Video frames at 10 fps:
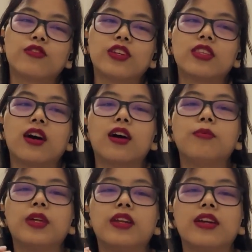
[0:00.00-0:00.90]
with her
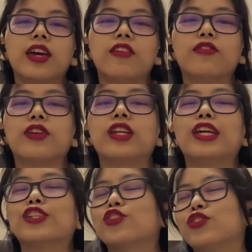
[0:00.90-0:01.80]
mirror every
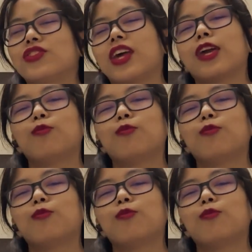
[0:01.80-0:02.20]
day. She'll strike